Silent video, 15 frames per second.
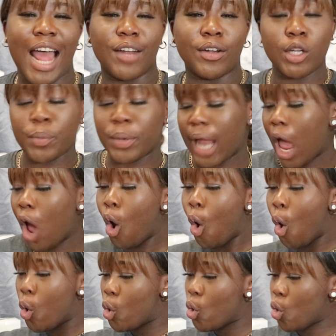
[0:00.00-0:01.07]
know they'll be like
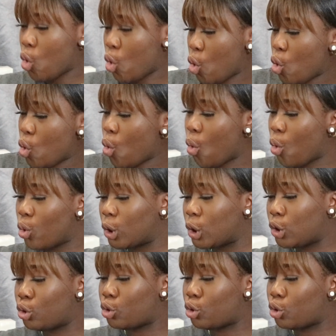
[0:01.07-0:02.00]
"Oh,